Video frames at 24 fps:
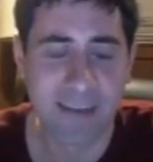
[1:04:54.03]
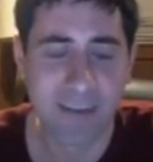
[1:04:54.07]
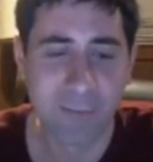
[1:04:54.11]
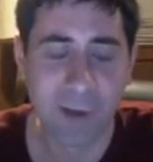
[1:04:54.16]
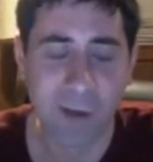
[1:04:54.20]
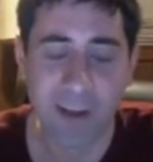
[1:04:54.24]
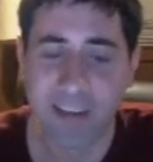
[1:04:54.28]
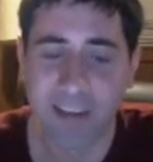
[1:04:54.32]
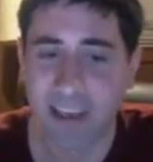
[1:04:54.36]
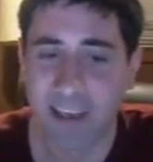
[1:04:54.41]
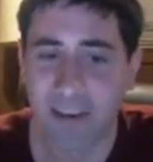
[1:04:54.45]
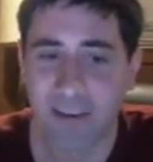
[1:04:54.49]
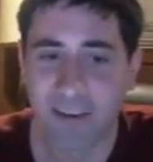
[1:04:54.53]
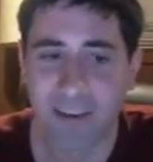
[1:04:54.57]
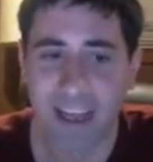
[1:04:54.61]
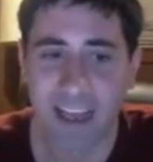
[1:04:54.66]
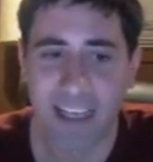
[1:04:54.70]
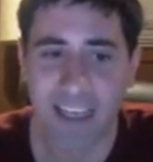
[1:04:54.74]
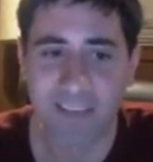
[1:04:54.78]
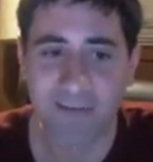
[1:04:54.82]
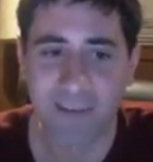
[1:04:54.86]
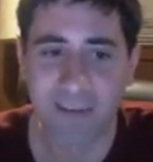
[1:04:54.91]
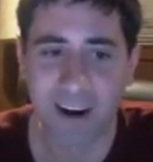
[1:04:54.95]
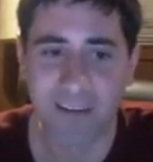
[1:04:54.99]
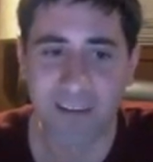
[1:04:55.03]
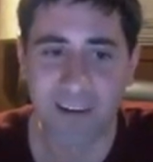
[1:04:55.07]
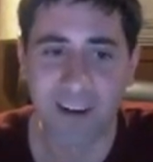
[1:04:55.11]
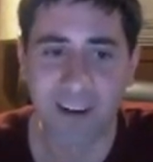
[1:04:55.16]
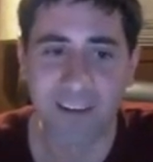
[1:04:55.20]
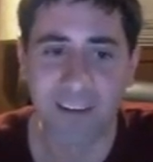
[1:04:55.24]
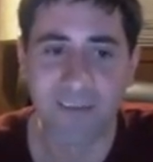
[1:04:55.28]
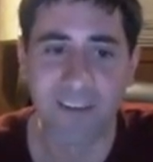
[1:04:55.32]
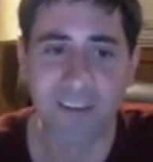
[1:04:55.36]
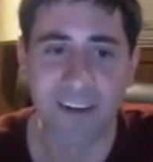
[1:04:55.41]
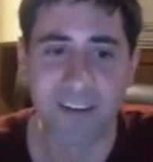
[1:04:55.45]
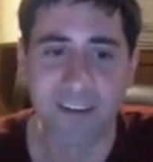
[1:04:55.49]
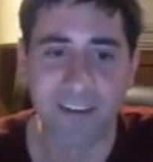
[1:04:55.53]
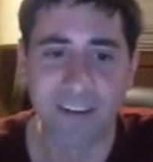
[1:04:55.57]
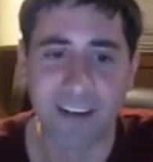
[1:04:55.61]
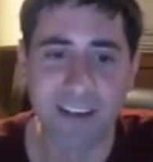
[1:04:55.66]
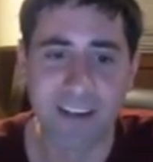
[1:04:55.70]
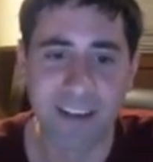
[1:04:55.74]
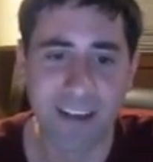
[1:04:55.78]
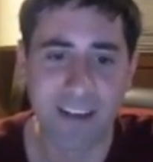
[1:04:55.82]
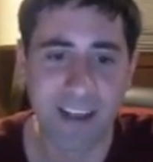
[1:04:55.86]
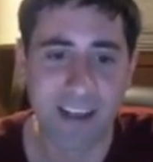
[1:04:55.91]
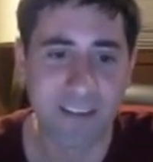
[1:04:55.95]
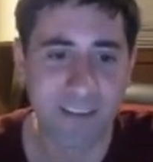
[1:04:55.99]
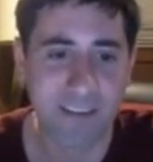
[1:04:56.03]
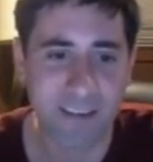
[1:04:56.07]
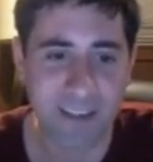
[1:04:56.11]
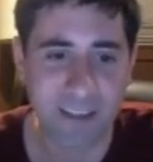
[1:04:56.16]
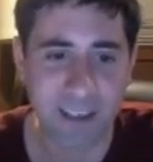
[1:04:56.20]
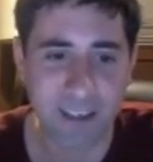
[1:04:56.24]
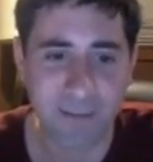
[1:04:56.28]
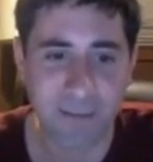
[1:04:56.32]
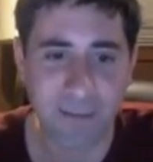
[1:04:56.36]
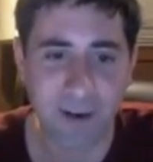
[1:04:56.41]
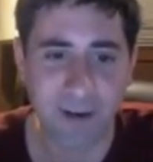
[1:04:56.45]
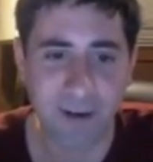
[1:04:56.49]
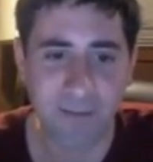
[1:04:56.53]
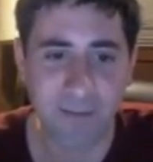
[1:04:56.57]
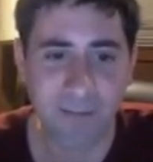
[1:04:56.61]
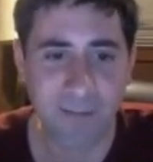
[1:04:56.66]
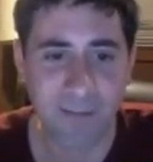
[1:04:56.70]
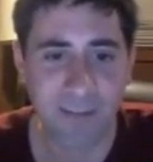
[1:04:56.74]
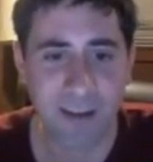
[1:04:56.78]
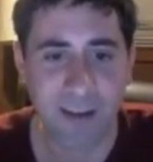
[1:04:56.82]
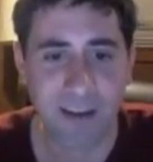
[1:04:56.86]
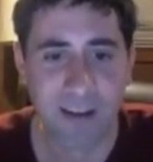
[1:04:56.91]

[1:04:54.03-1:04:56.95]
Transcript: but they do last forever, infinite duration, and they're cheaper.